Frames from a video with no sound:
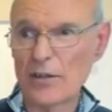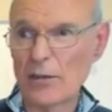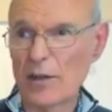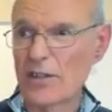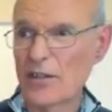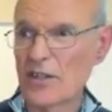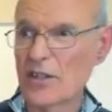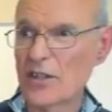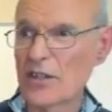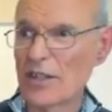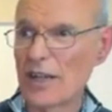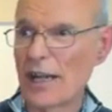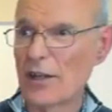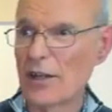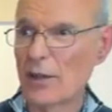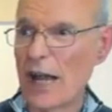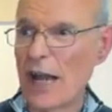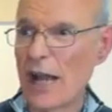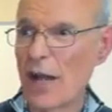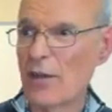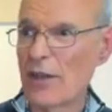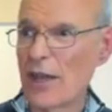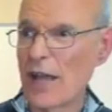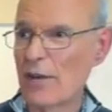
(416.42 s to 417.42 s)
to
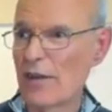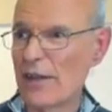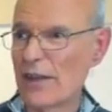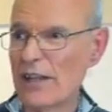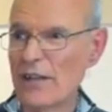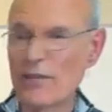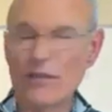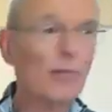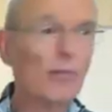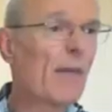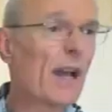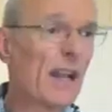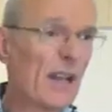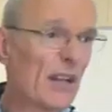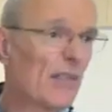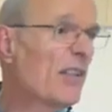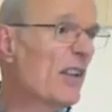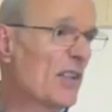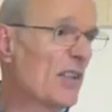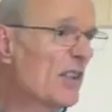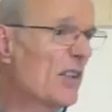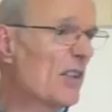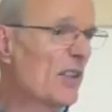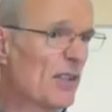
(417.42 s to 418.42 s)
understand how that evil
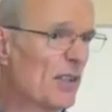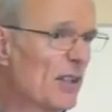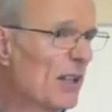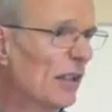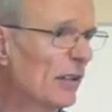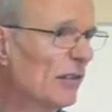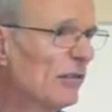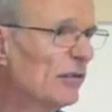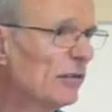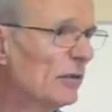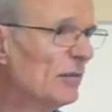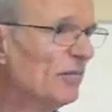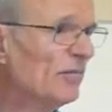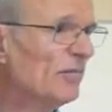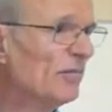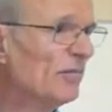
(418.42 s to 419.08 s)
manifests itself.